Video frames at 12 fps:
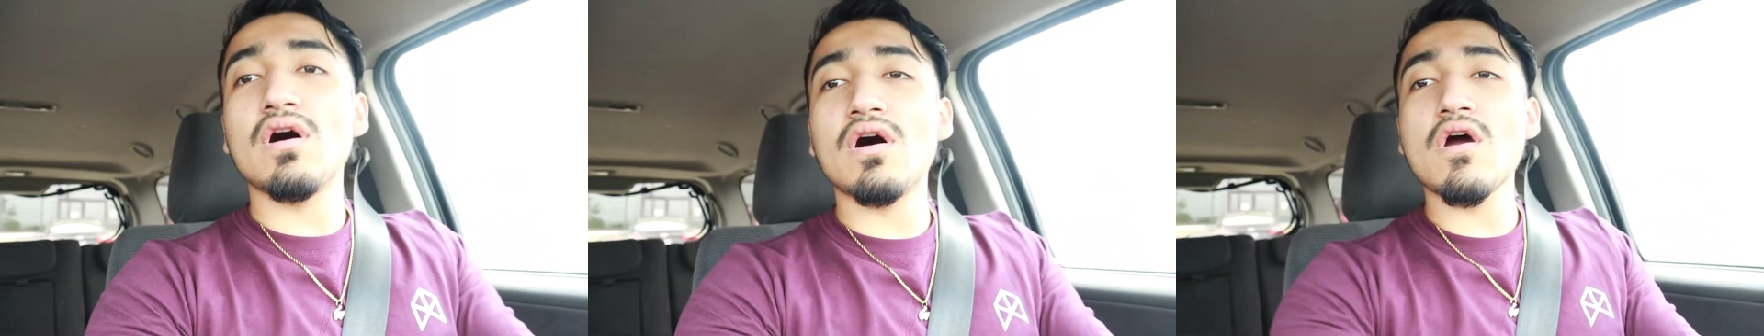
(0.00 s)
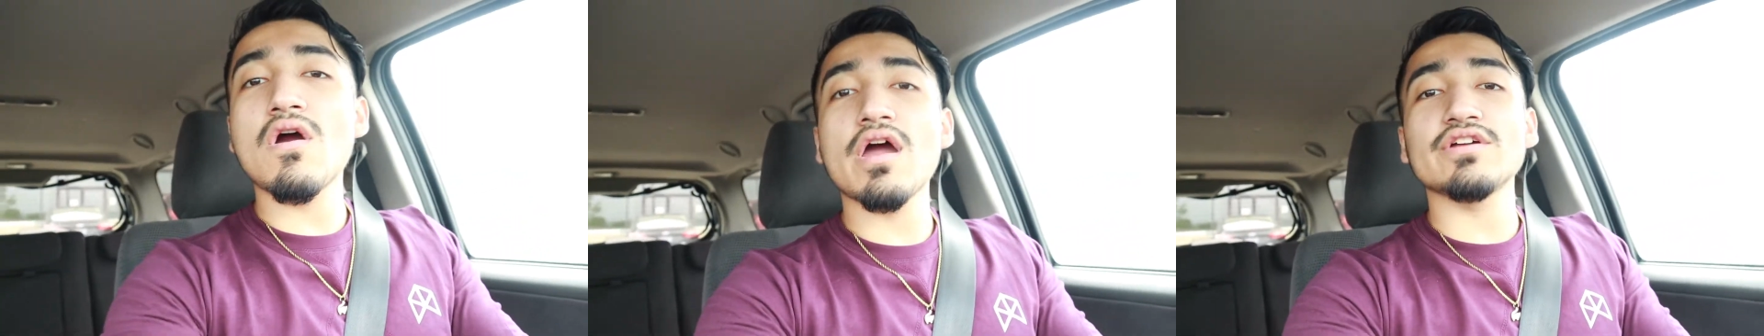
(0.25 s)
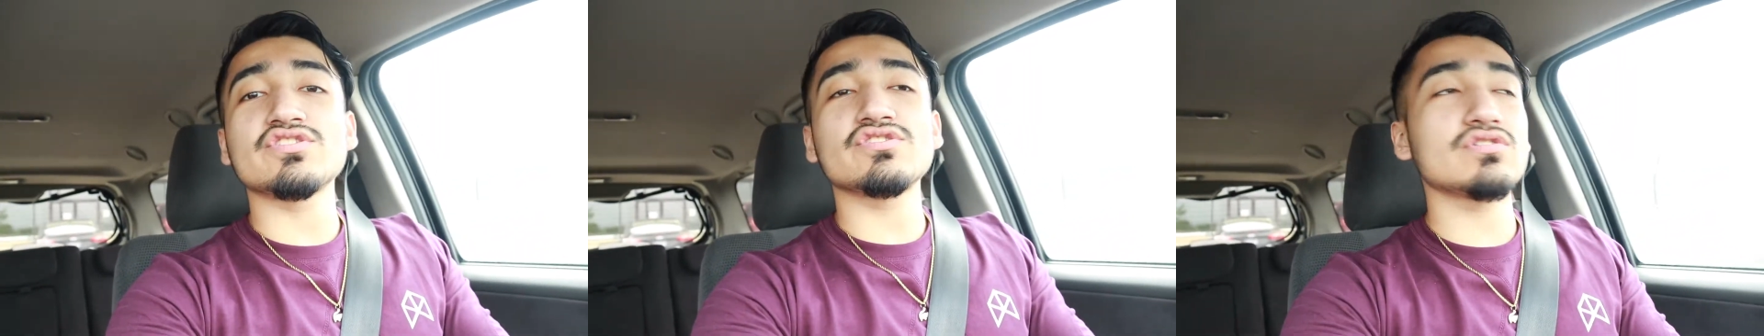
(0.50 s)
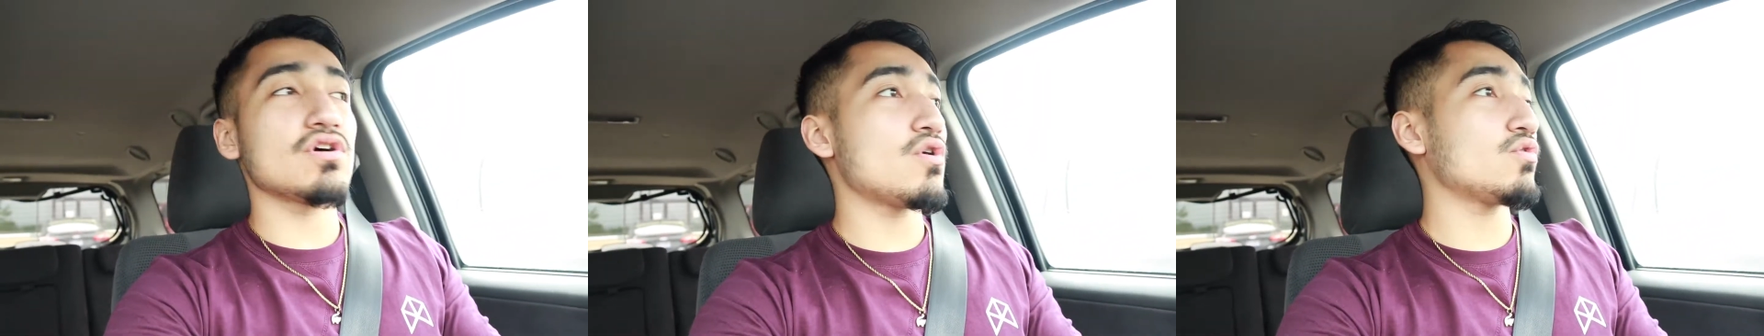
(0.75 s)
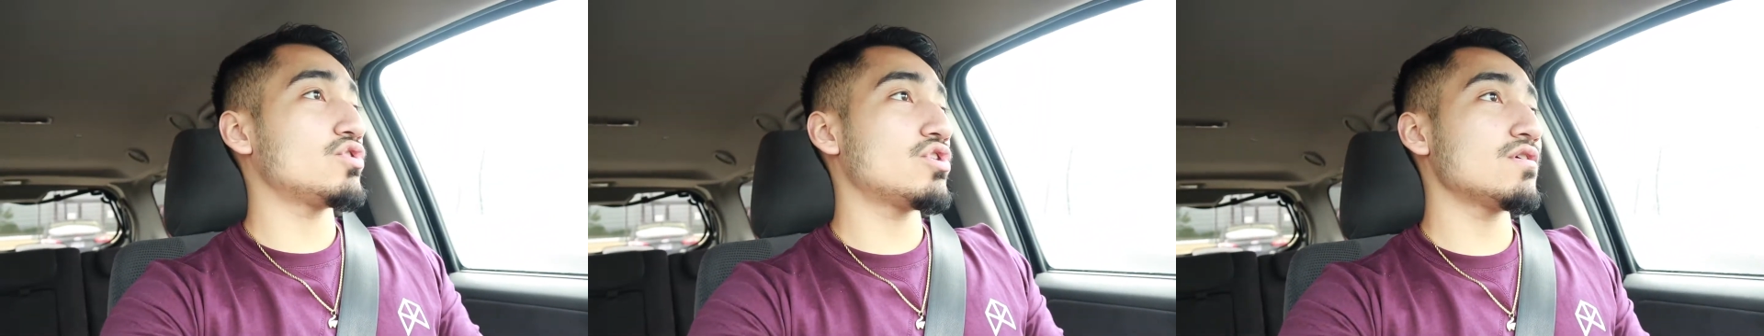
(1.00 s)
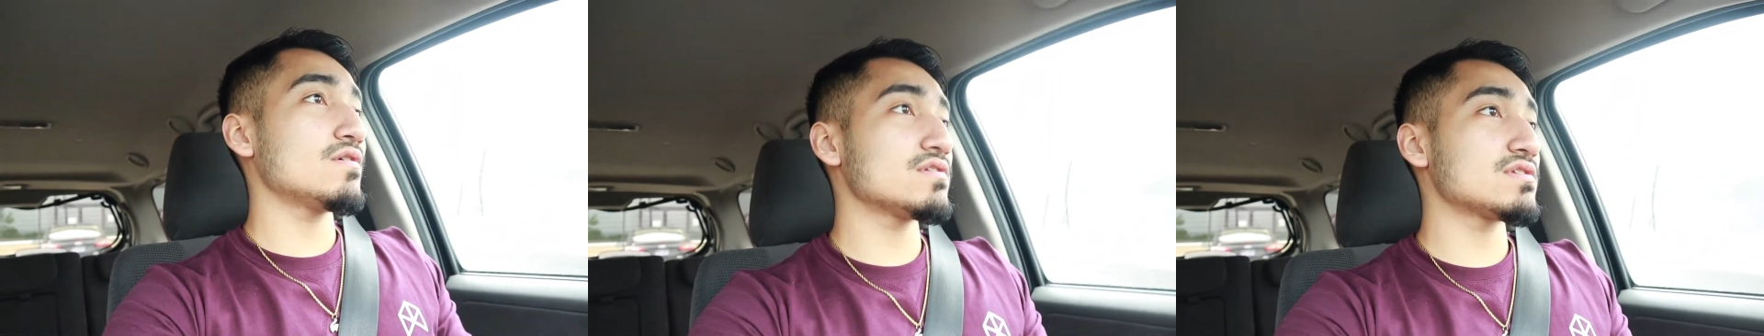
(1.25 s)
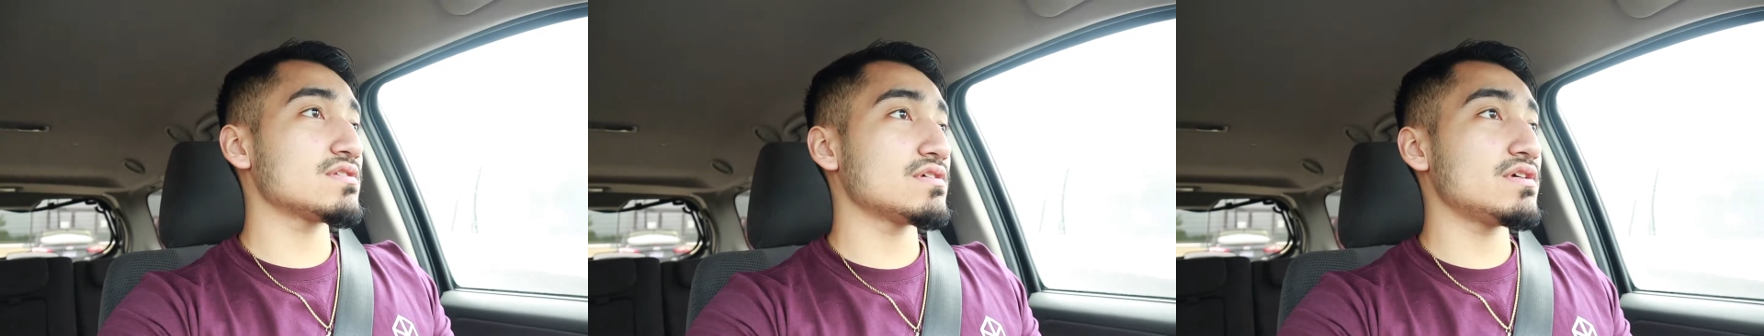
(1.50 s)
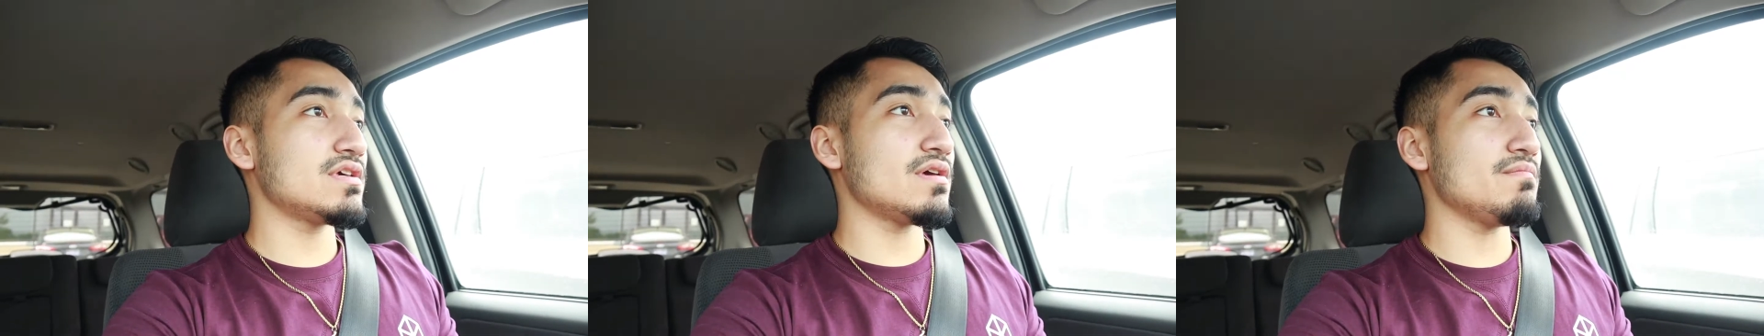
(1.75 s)
Alright, so
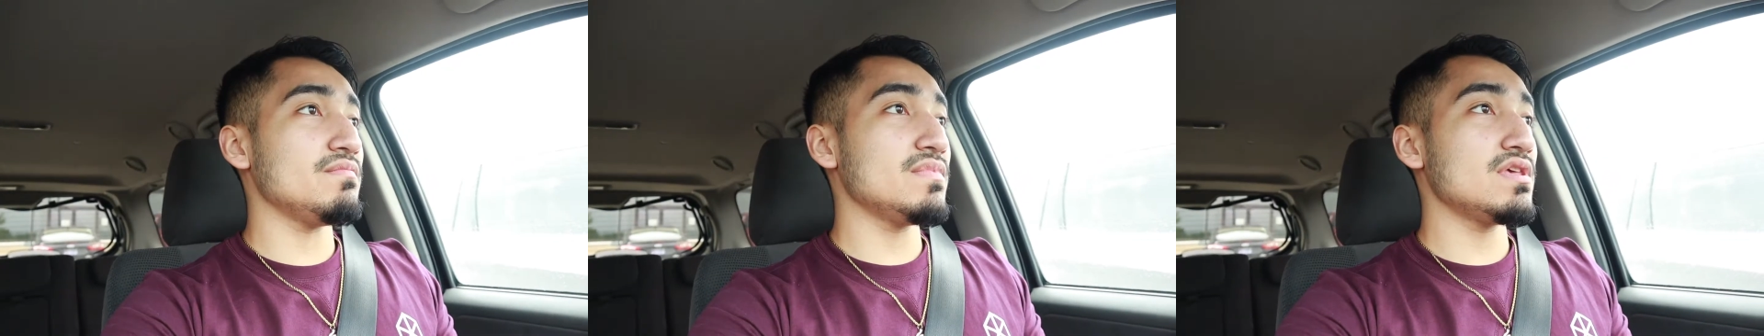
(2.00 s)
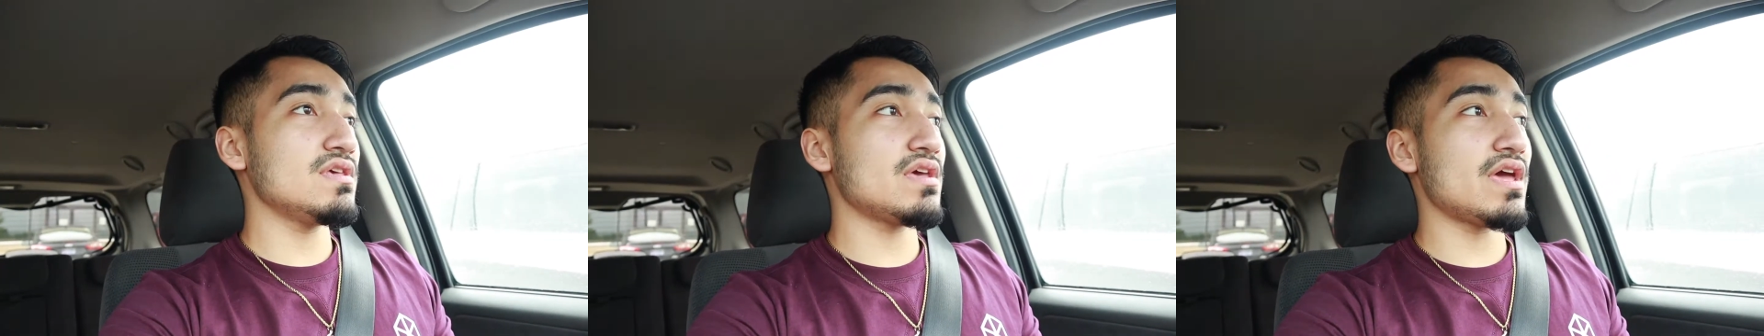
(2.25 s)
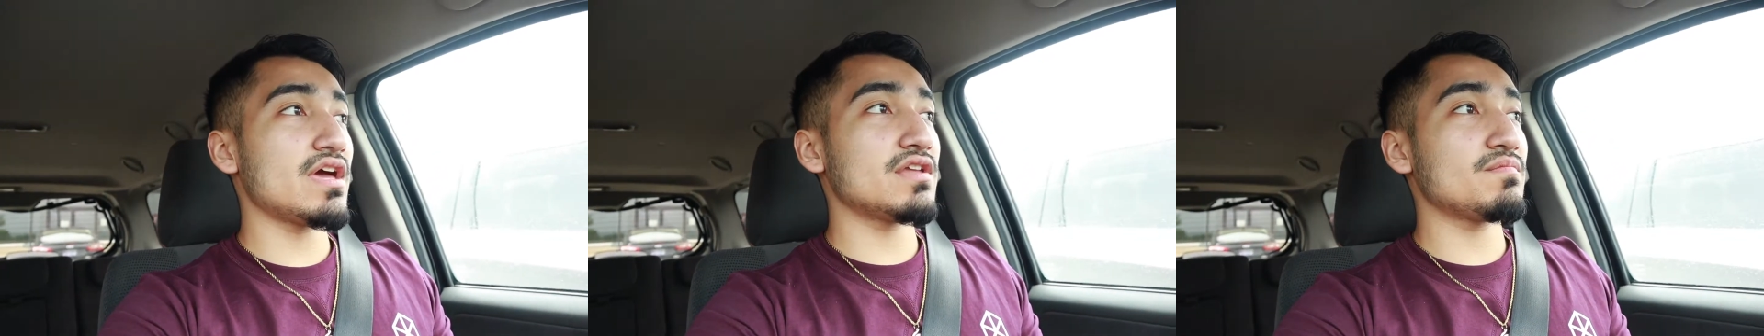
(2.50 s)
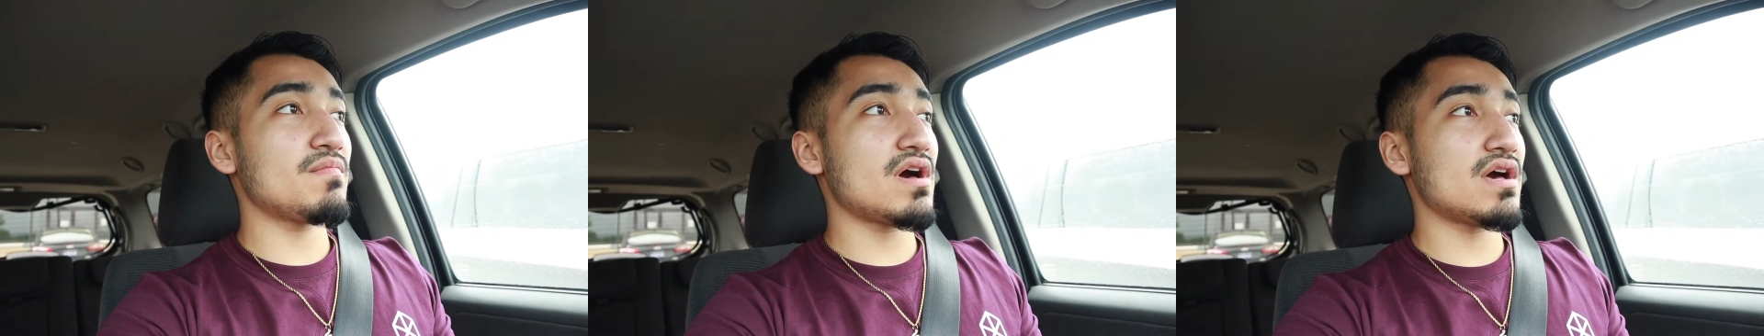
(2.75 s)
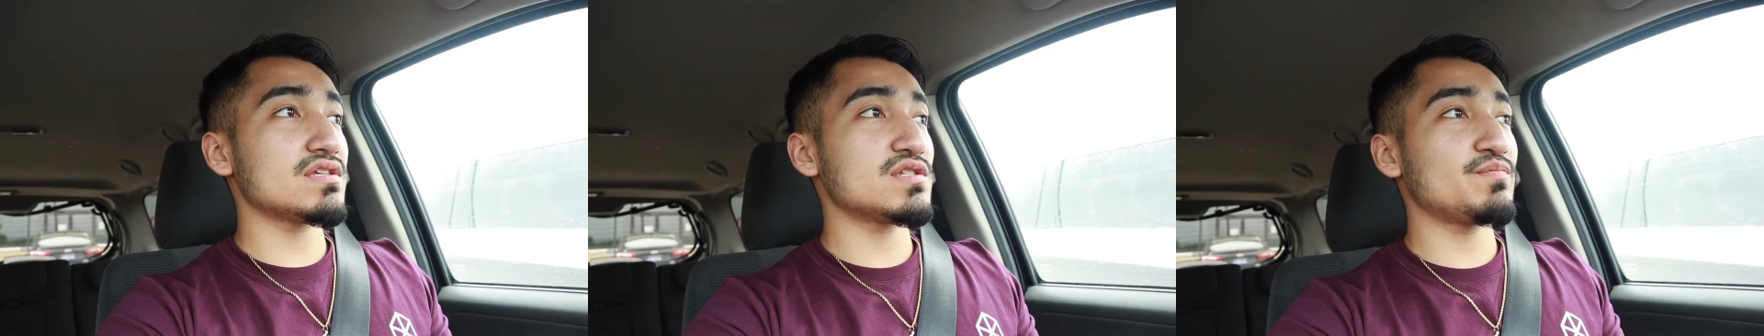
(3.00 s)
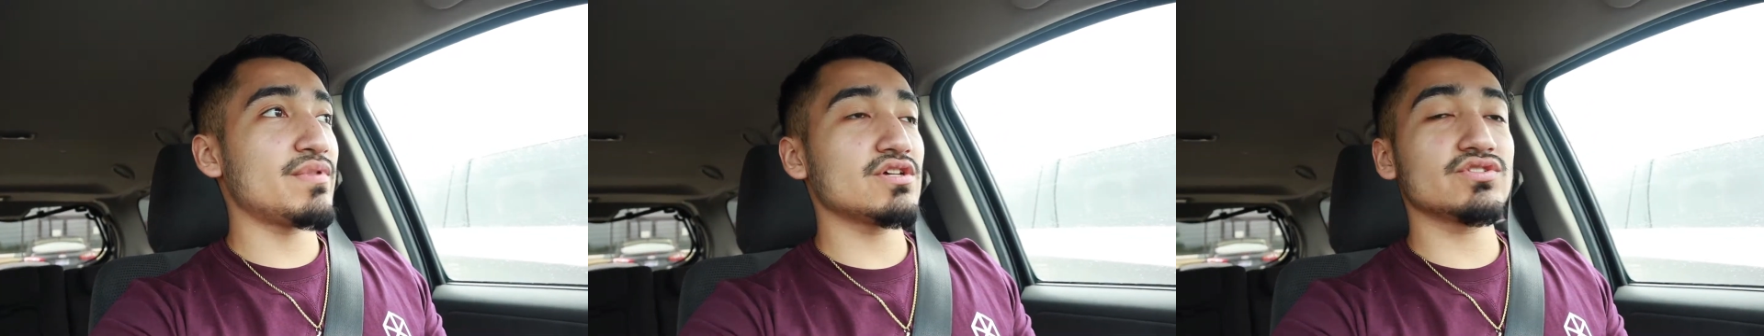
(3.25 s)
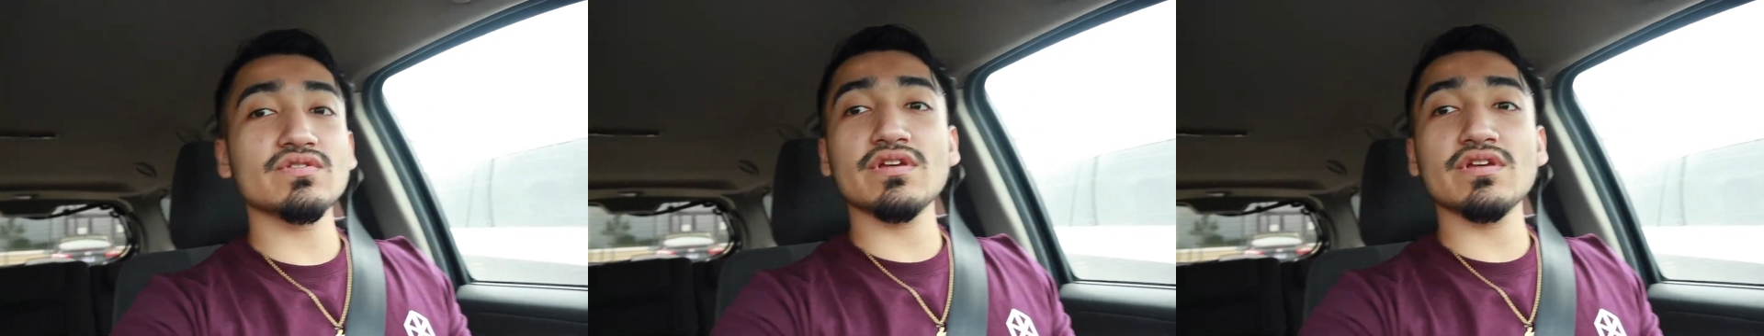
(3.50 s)
currently, me and my special